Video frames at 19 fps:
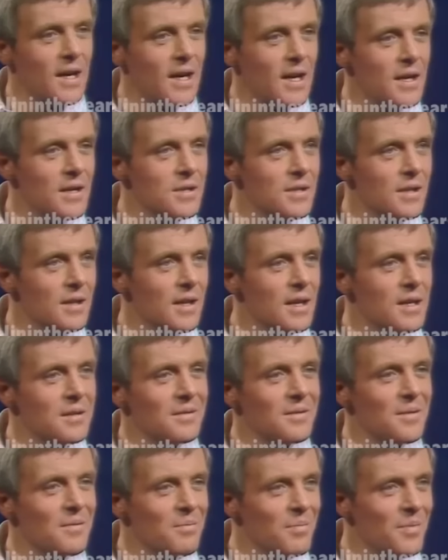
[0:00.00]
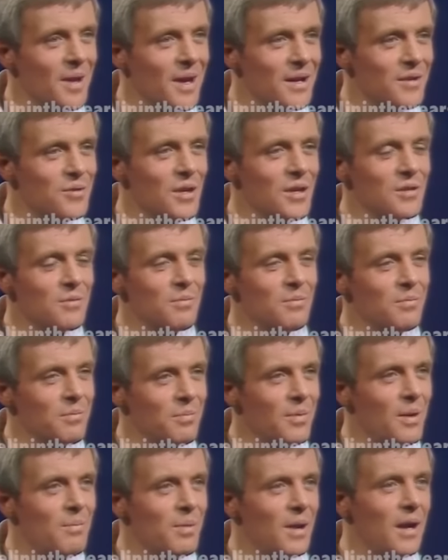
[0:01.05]
I guess, and that I try to
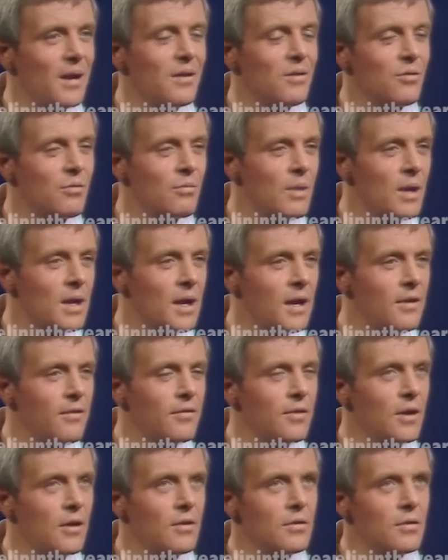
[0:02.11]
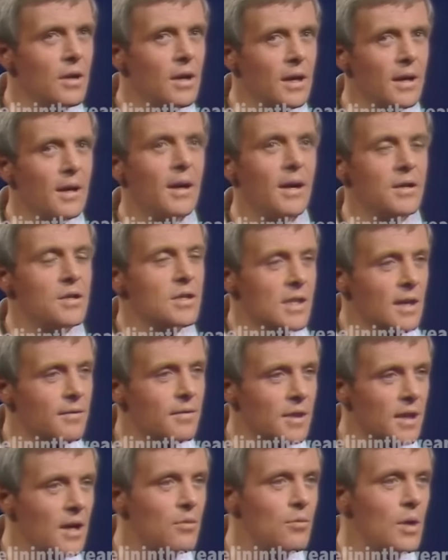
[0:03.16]
apply it through my life now. And I, I just
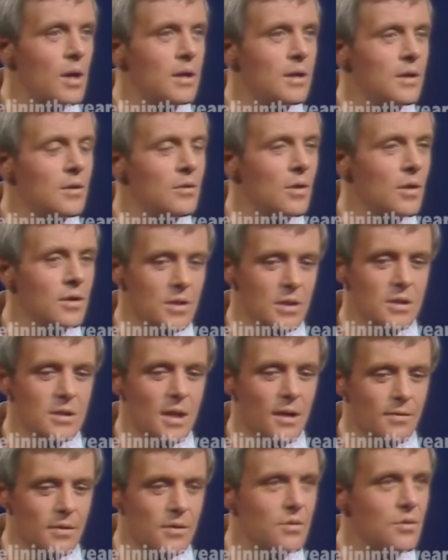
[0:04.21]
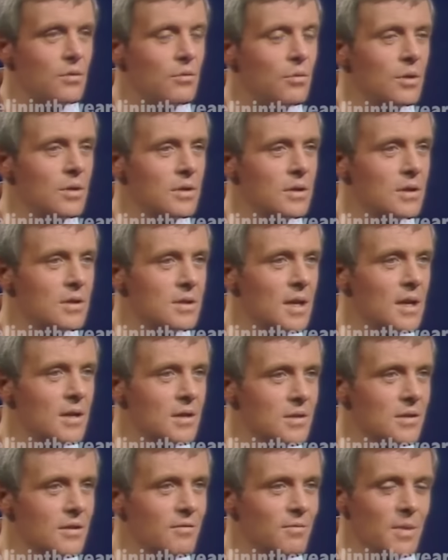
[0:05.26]
have to get ready, you know, I just have to do what is
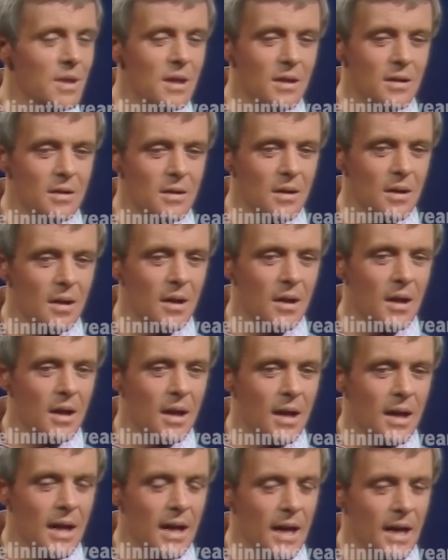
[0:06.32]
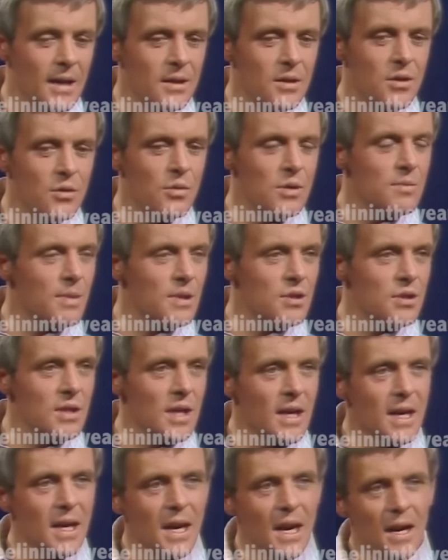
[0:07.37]
asked of me and, and do as much as
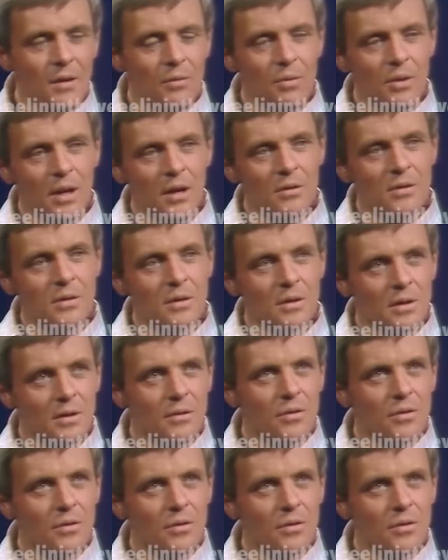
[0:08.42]
I can without